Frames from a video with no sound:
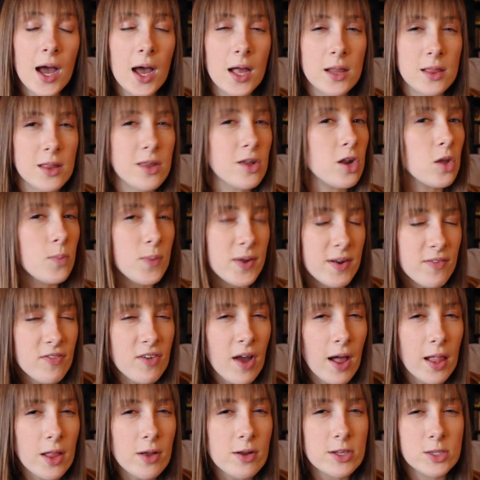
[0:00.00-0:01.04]
a little bit of
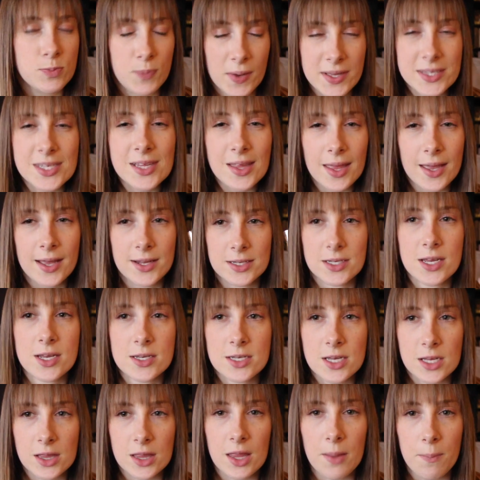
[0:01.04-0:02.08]
color. It's basically like a
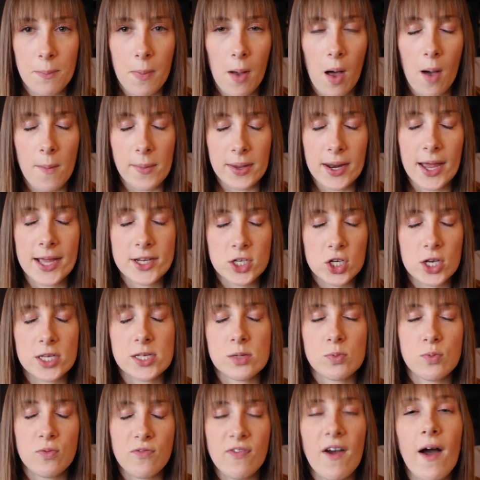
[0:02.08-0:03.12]
tinted lip balm, and I
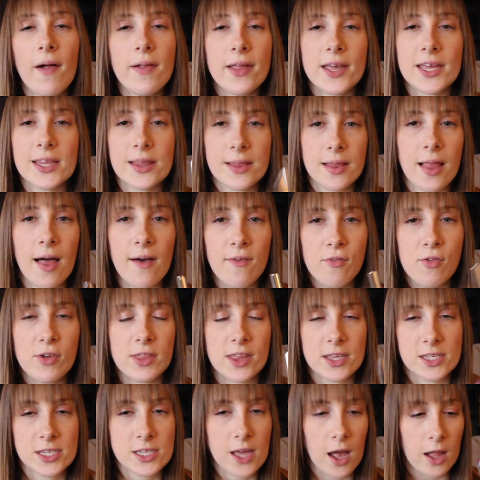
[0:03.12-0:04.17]
just fell in love
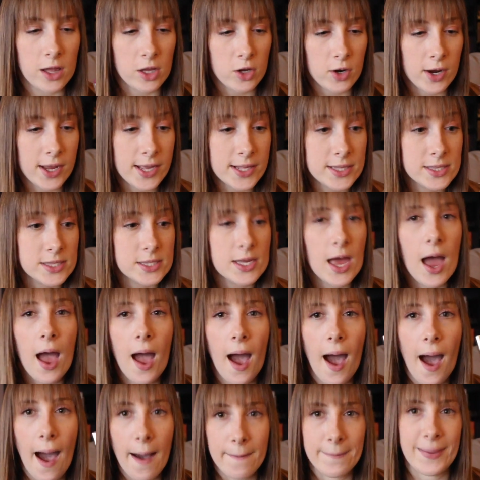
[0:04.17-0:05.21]
with this color. It's
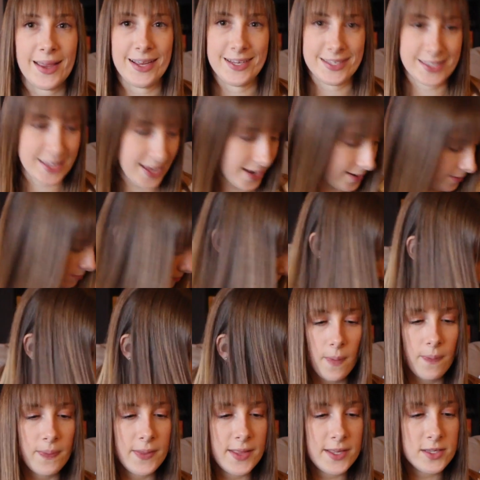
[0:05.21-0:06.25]
amazing.
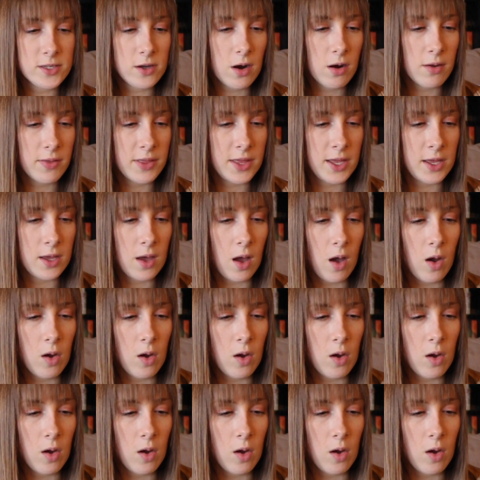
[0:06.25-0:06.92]
These are the